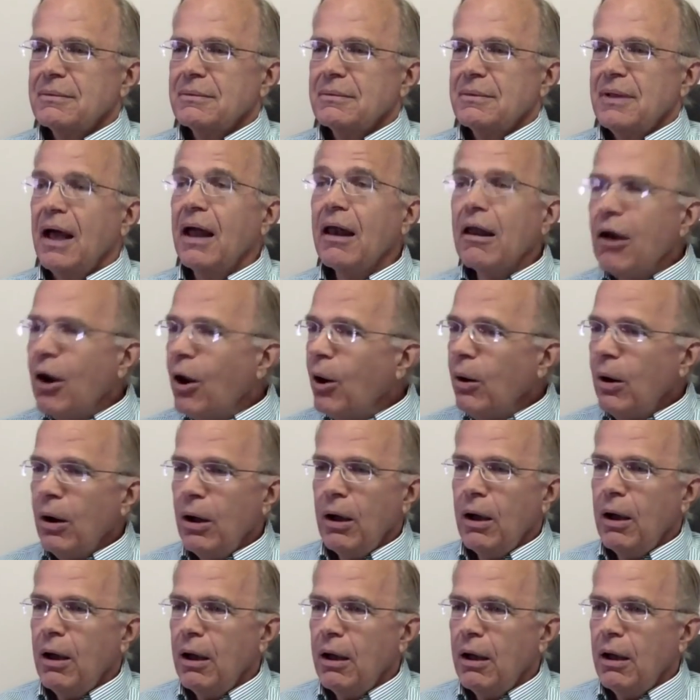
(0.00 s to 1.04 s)
Hello,
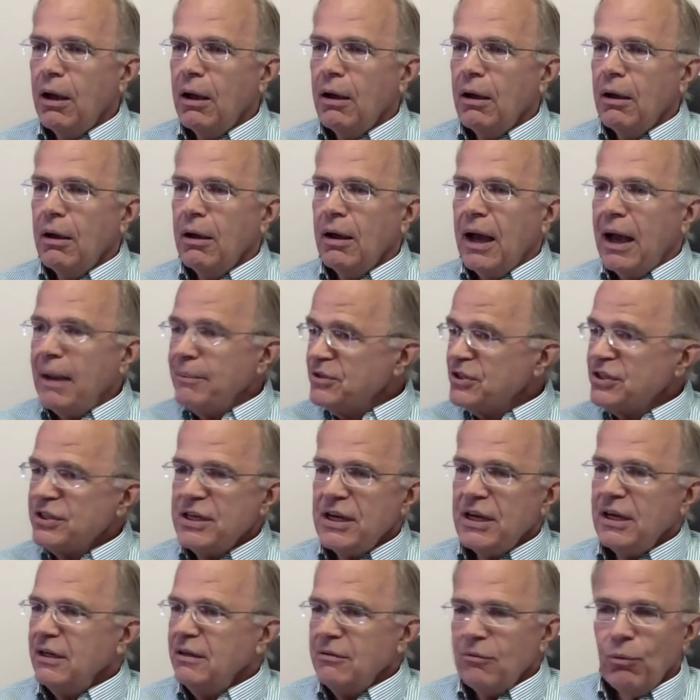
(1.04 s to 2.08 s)
I'm
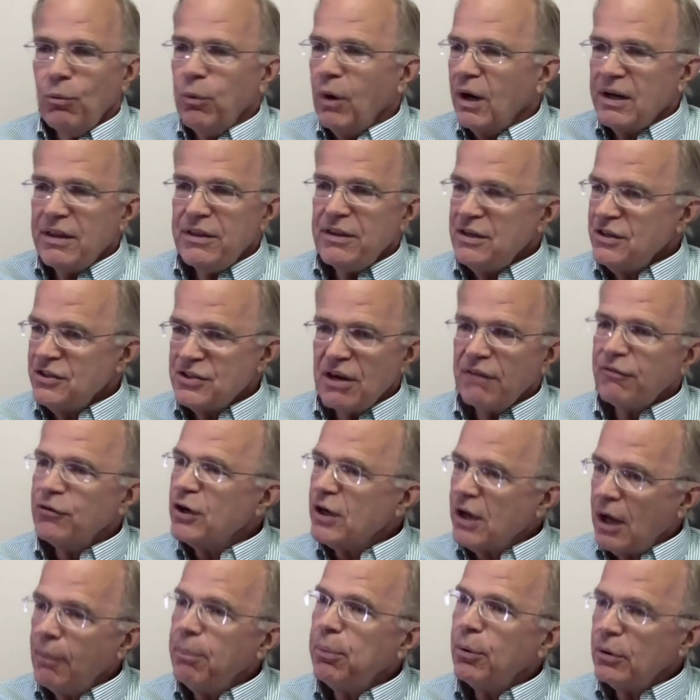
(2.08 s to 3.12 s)
seeing one of these every
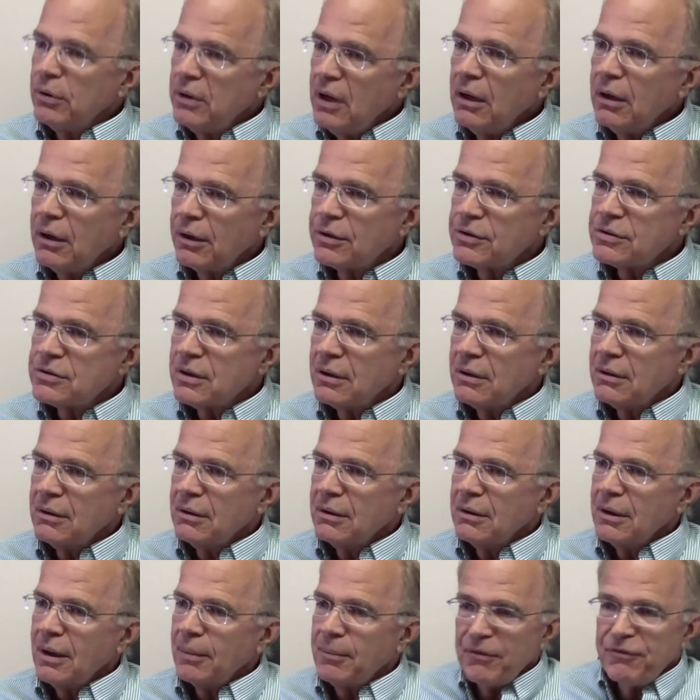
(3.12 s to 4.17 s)
couple years.
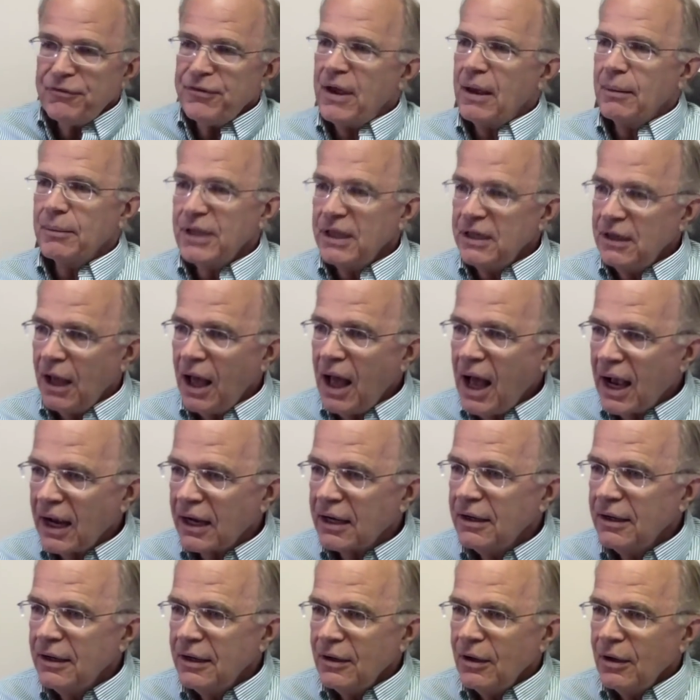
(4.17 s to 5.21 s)
I'm a family doc.
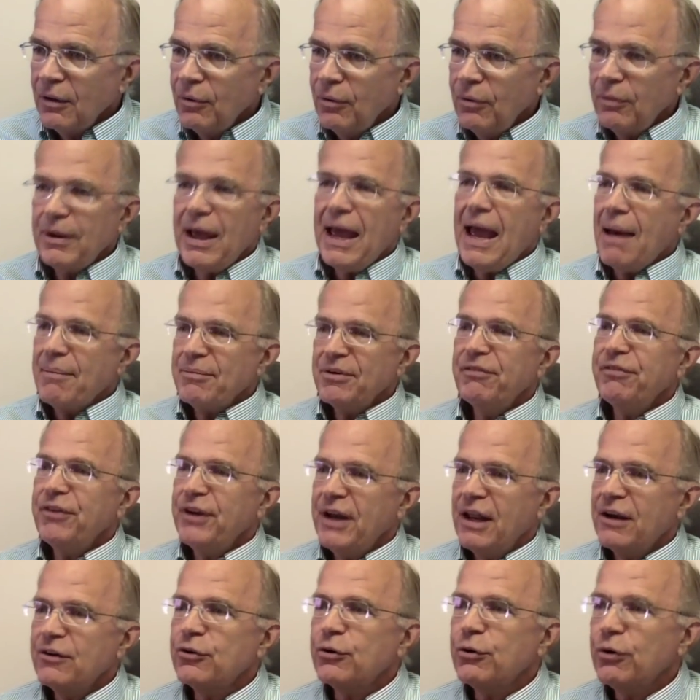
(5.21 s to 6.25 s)
What would happen if an
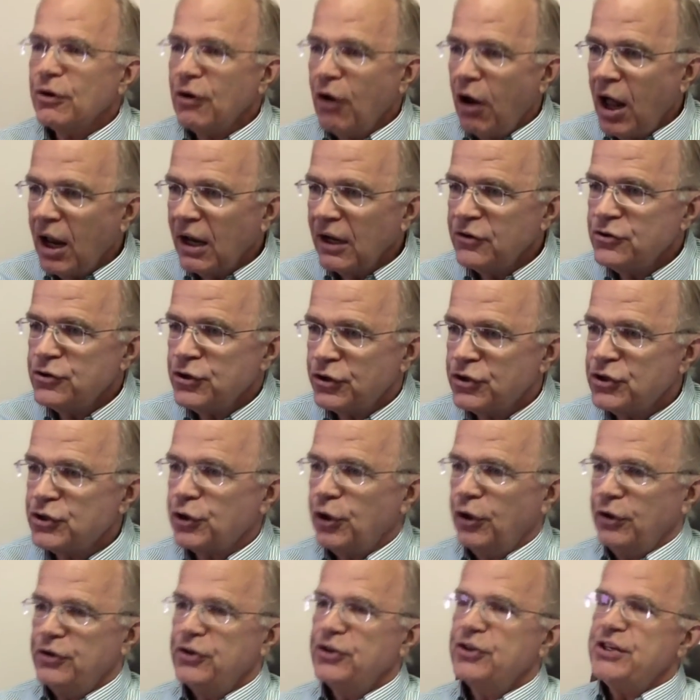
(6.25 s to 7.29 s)
endocrinologist
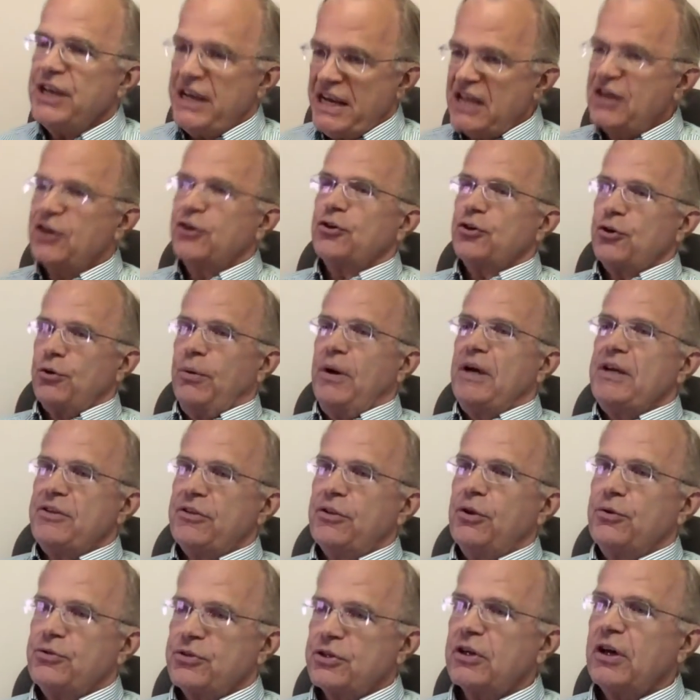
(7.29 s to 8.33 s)
started to integrate
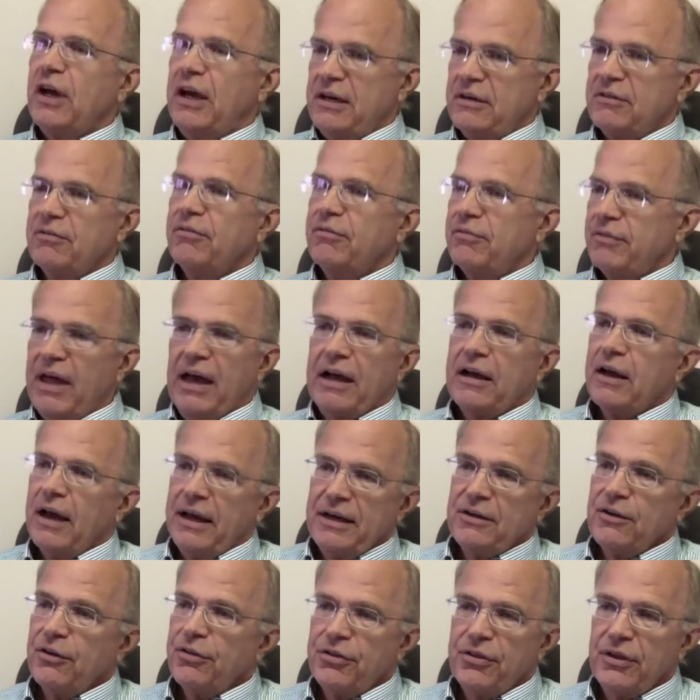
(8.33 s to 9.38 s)
that
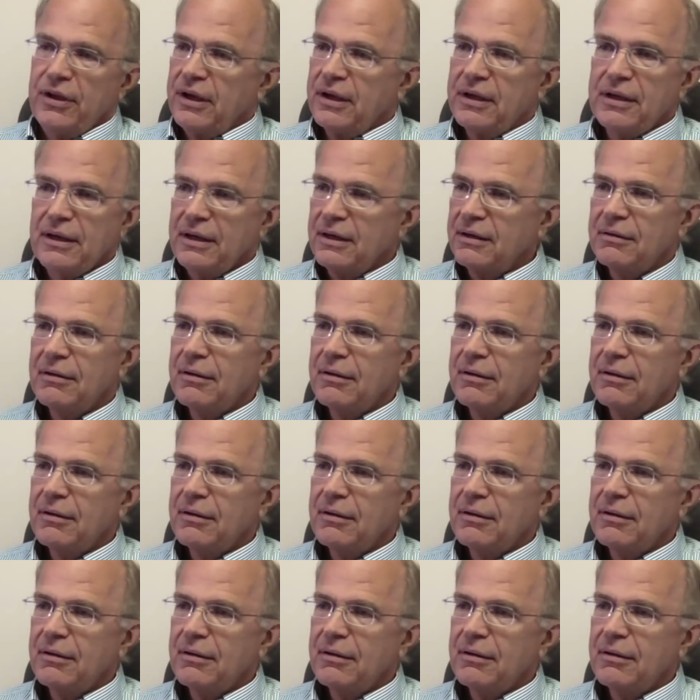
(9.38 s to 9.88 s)
kind of thinking?